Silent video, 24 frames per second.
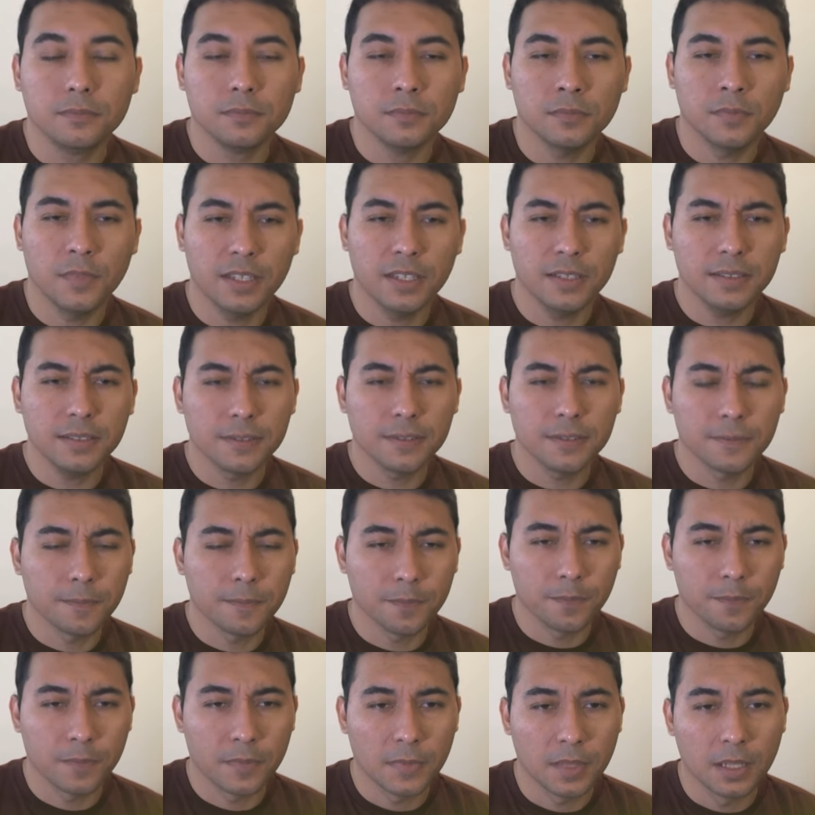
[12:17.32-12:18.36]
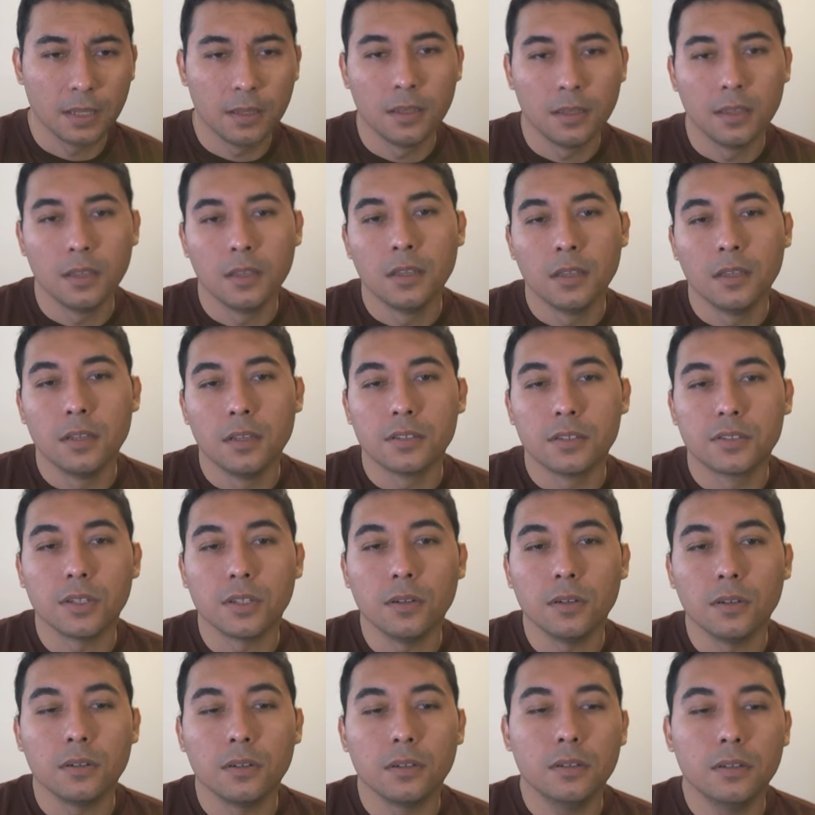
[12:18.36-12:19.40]
Yes.
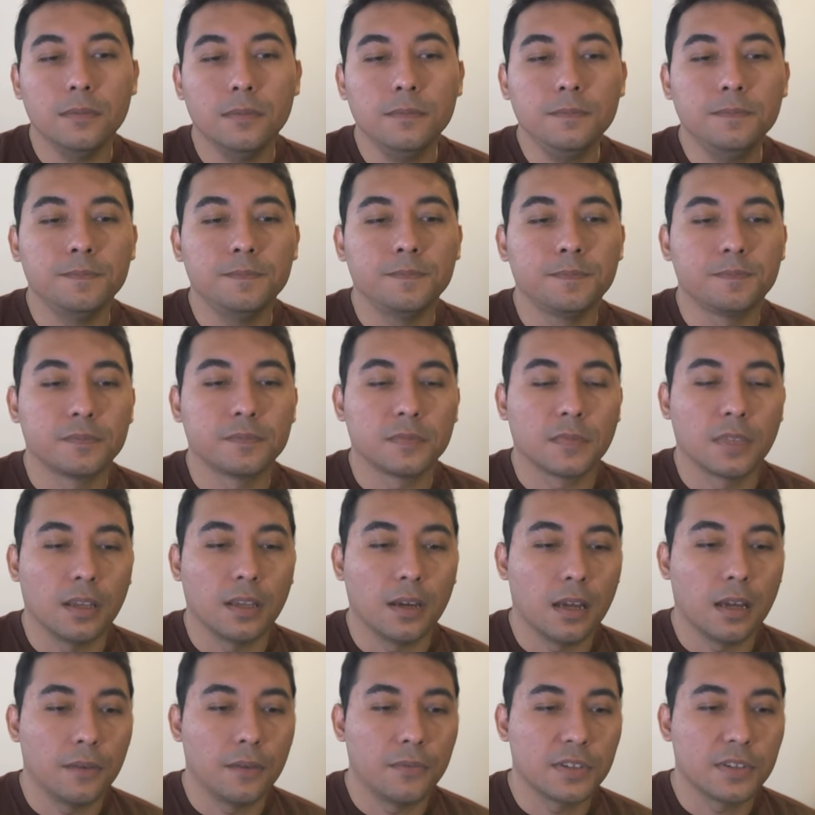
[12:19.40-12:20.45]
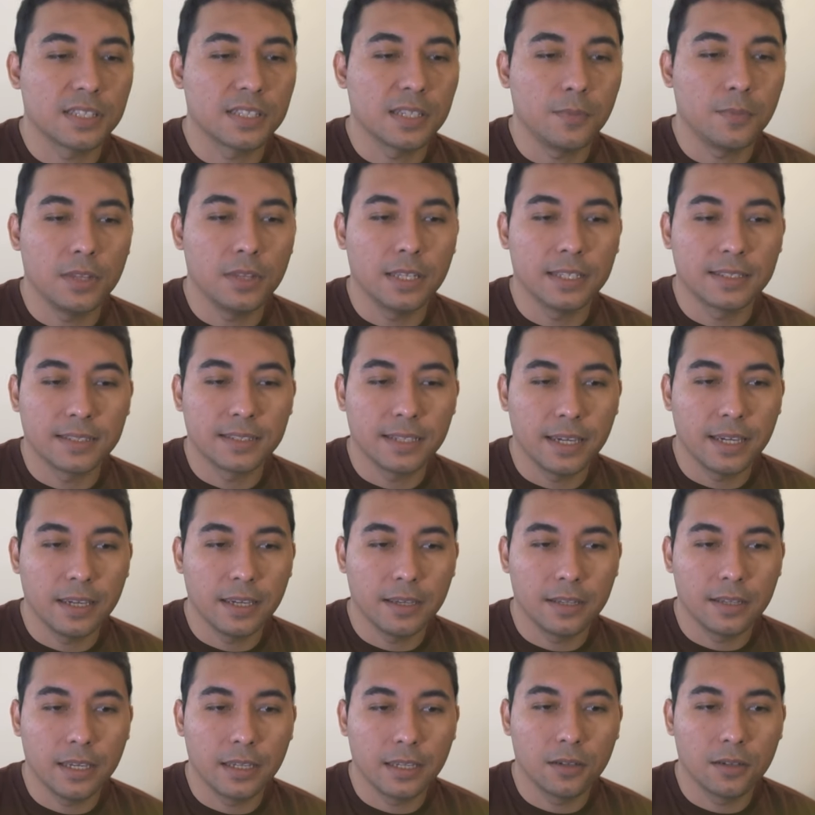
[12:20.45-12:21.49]
So for example, let's say
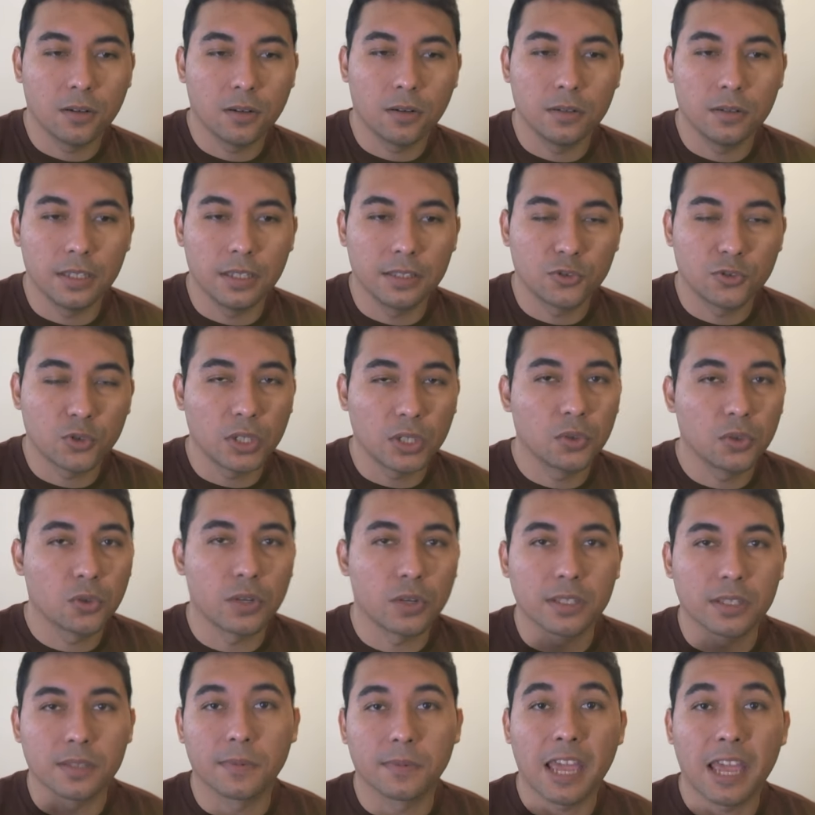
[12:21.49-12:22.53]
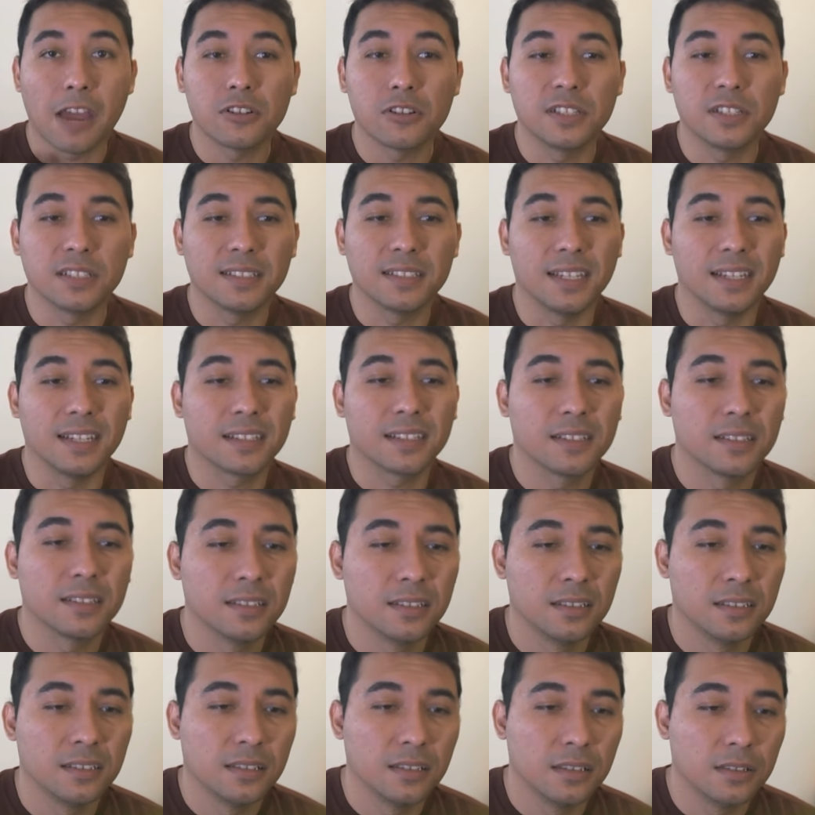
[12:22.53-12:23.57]
they try to create some counterattack
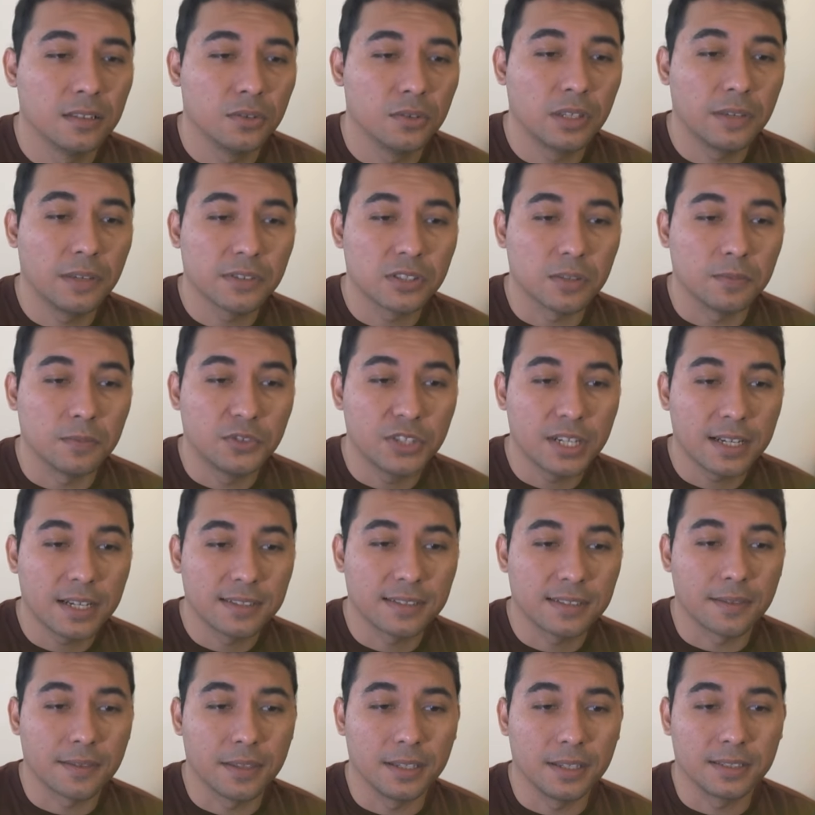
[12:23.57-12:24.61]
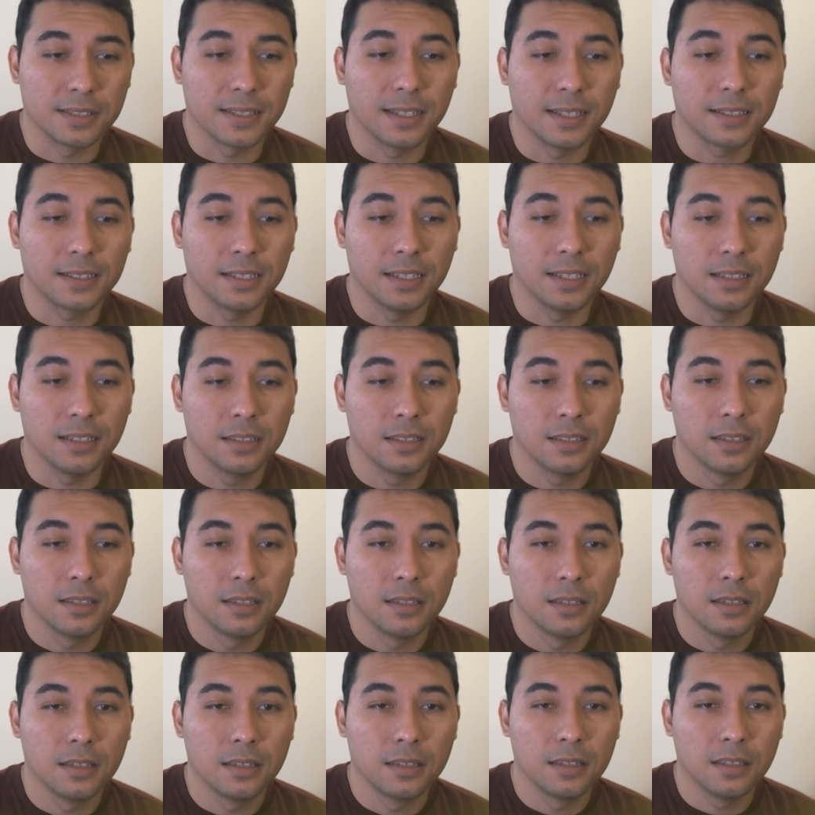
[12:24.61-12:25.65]
to give us some checks and things like that.
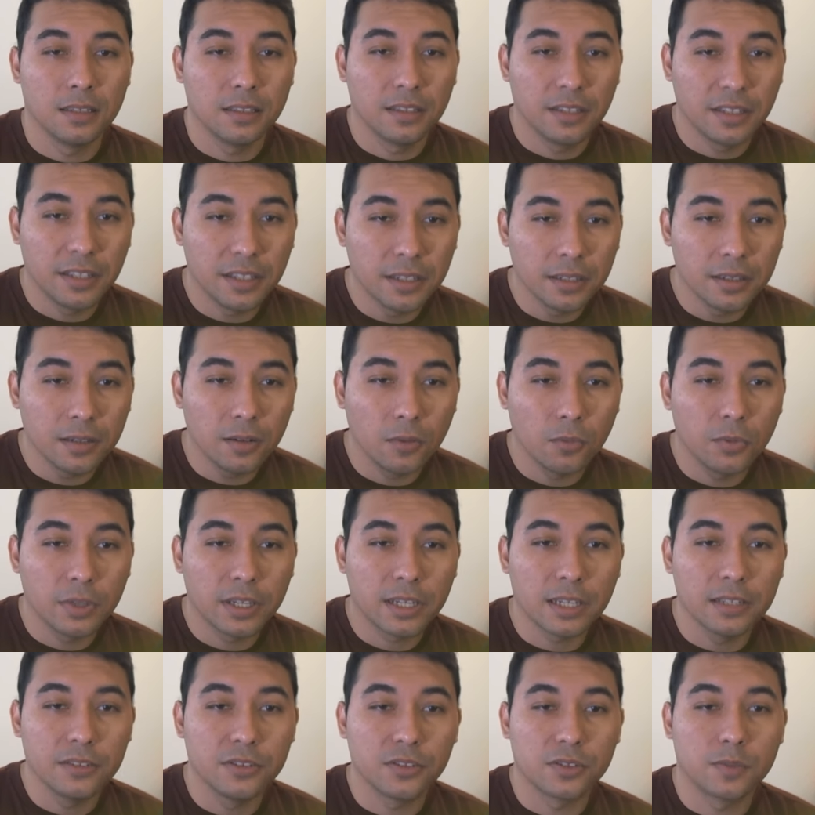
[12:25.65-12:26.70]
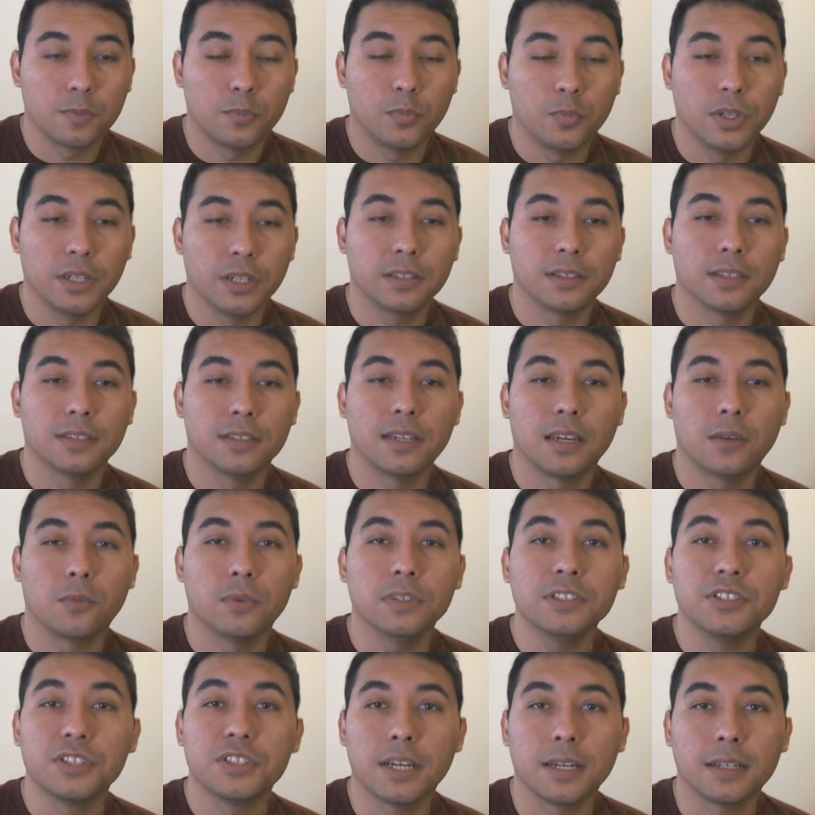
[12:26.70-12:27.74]
Here we can just bring the knight
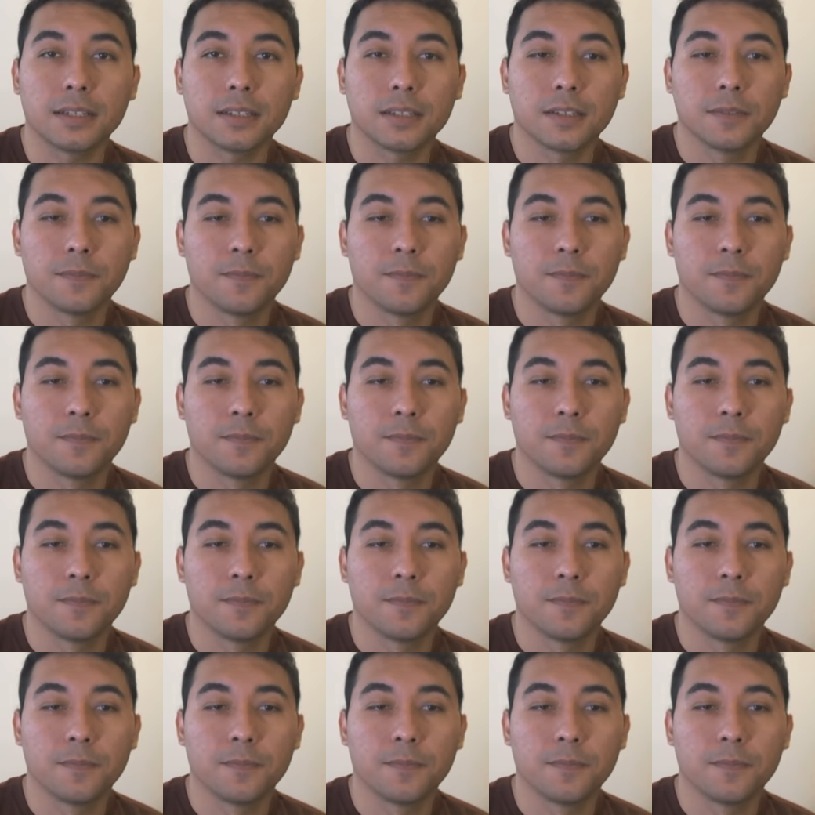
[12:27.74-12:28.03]
with check.